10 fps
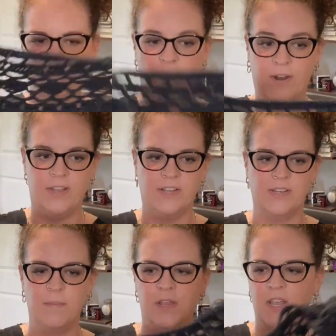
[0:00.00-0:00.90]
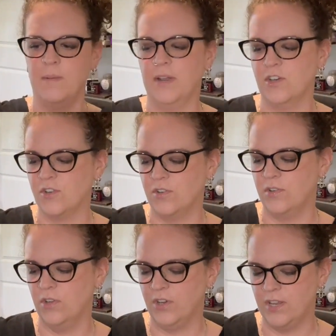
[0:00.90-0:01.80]
wear this. I'm thinking
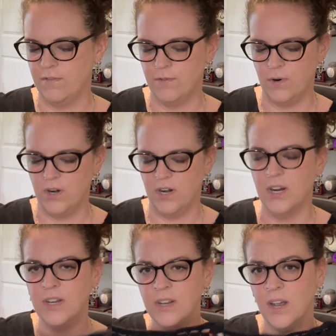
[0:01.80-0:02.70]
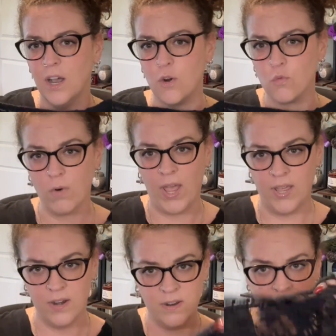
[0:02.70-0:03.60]
about looking for a
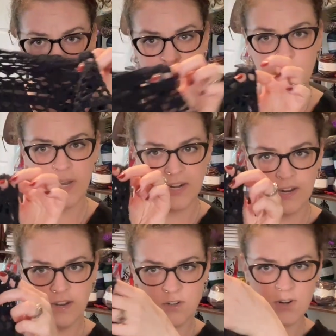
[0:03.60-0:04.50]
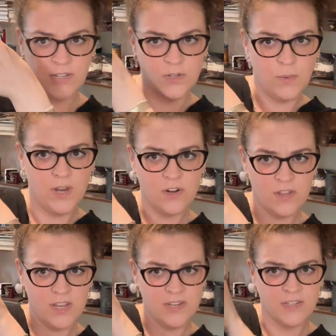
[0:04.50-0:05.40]
red bodycon dress to wear under
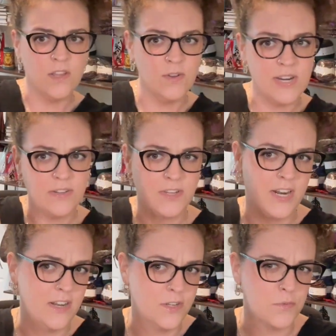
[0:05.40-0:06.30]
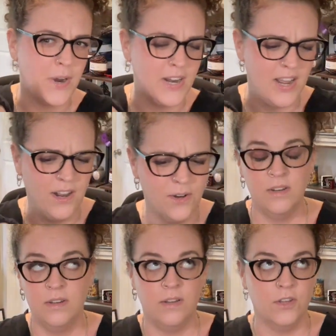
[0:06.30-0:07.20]
this. The only downside is right now
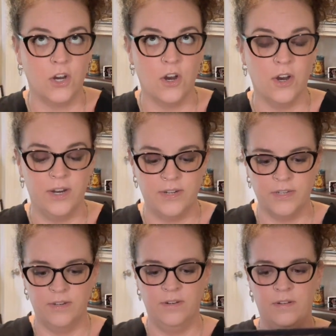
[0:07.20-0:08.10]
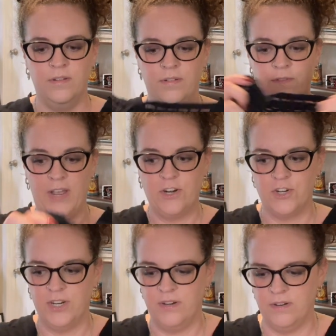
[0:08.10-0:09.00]
in the current
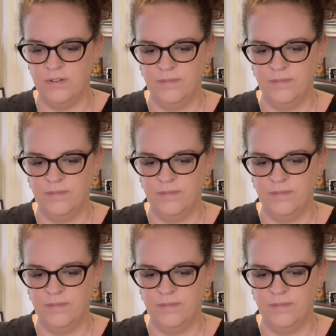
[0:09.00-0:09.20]
fashion